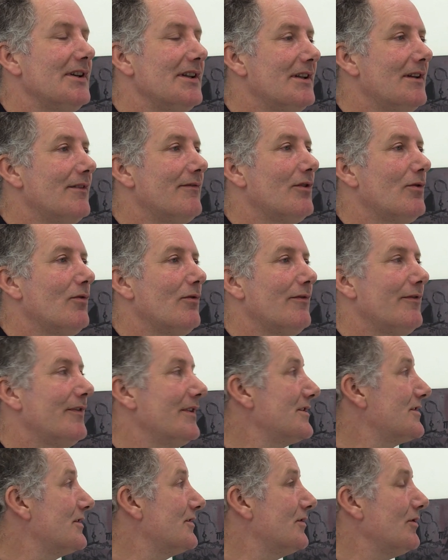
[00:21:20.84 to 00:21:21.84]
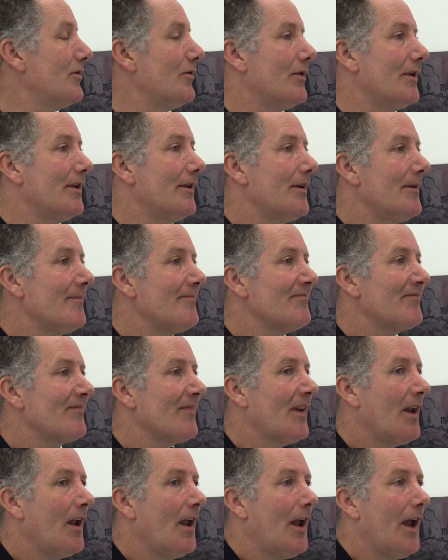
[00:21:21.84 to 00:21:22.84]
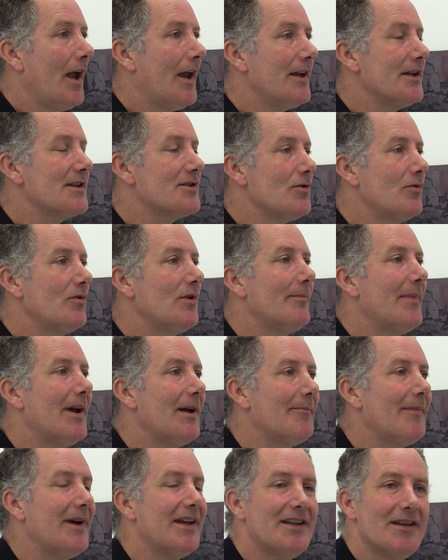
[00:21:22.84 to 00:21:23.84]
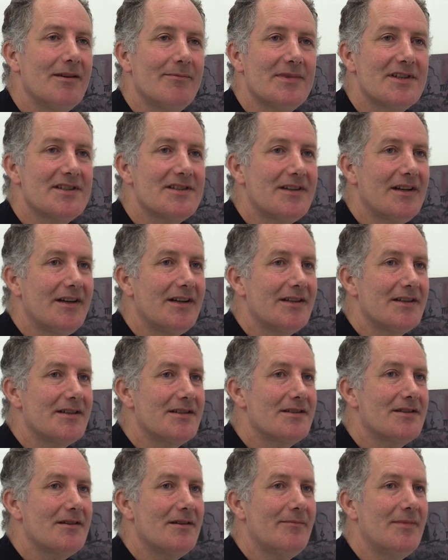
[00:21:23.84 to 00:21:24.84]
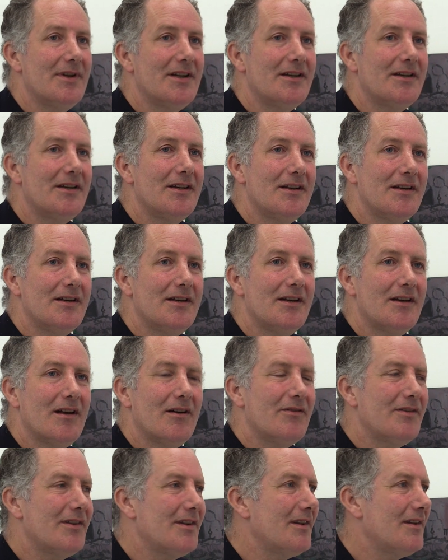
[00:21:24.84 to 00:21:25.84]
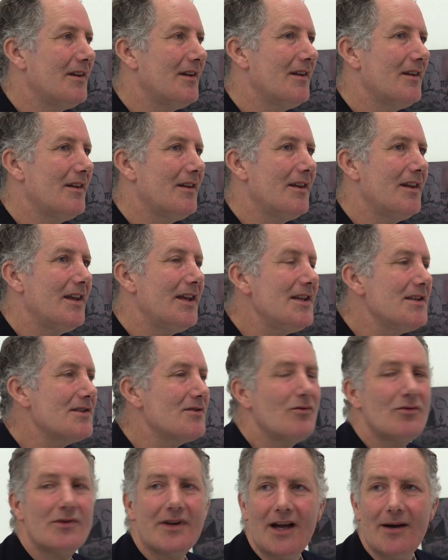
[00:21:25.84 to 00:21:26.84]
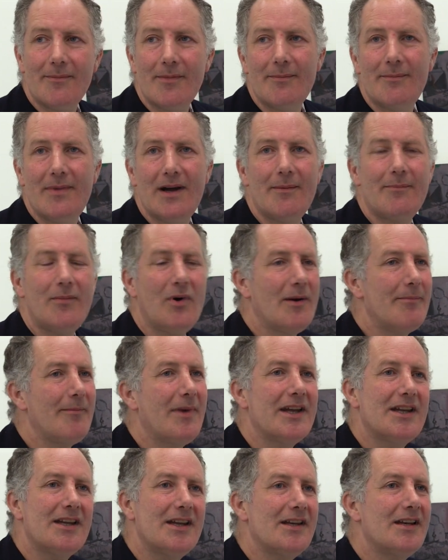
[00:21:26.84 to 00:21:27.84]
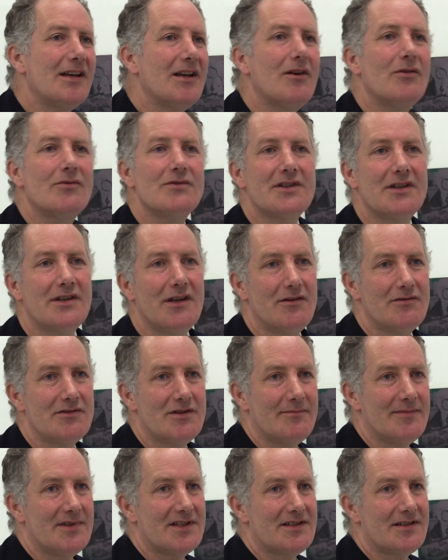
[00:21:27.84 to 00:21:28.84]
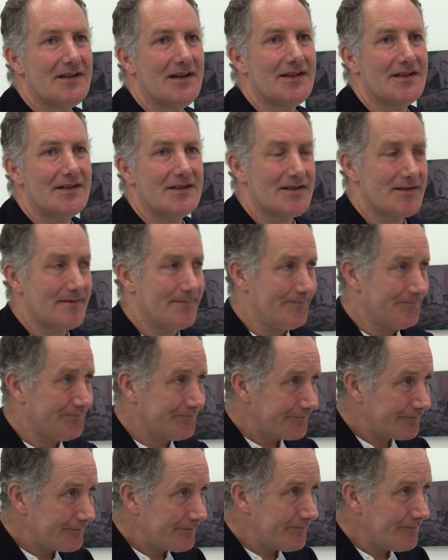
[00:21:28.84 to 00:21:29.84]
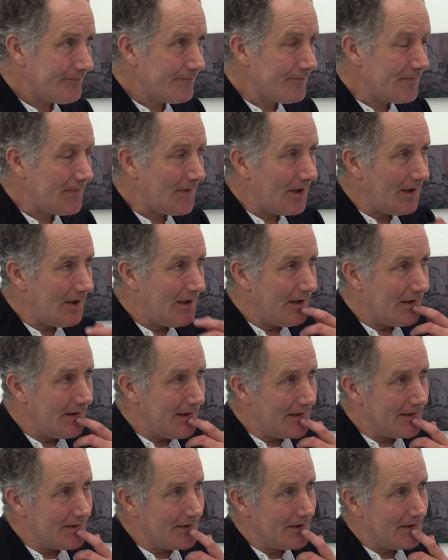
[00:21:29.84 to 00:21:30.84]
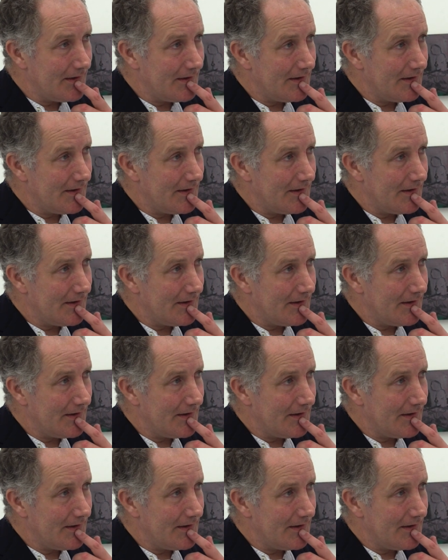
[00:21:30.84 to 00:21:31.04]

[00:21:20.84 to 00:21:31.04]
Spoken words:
difficult thing to do, and it's all about making mistakes. I mean, you know, these all come about by making loads and loads of mistakes and